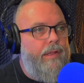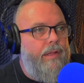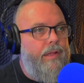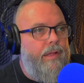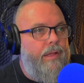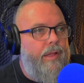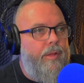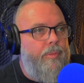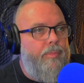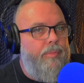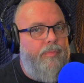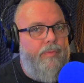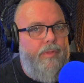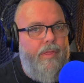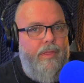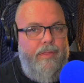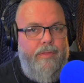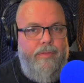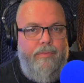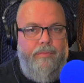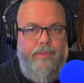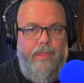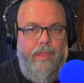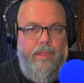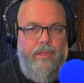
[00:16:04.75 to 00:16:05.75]
I
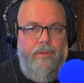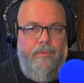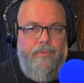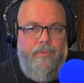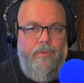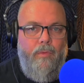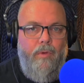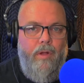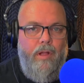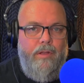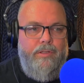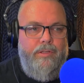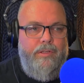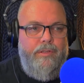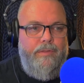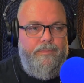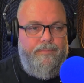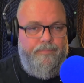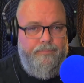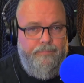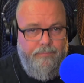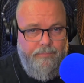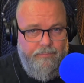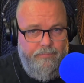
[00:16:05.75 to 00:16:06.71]
thank you for watching.